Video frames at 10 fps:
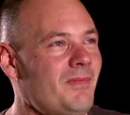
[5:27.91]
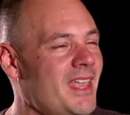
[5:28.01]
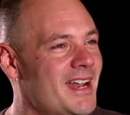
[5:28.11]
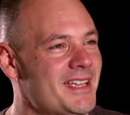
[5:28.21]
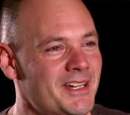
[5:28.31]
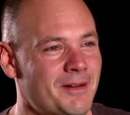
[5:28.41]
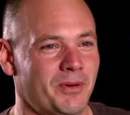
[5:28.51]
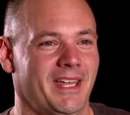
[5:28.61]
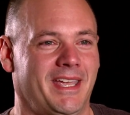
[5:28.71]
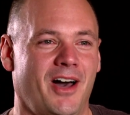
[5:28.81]
And I get up
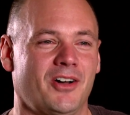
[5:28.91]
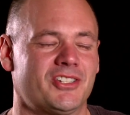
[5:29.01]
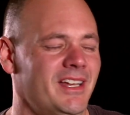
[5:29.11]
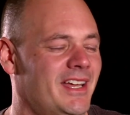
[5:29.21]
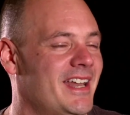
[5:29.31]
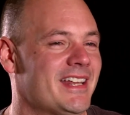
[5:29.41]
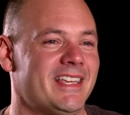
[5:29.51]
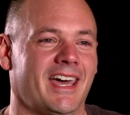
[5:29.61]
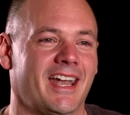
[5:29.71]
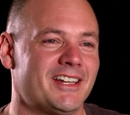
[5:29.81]
on the couch, and
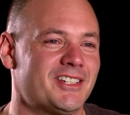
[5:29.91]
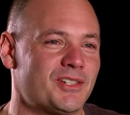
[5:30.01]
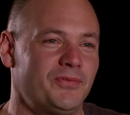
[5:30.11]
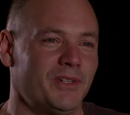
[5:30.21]
again, I just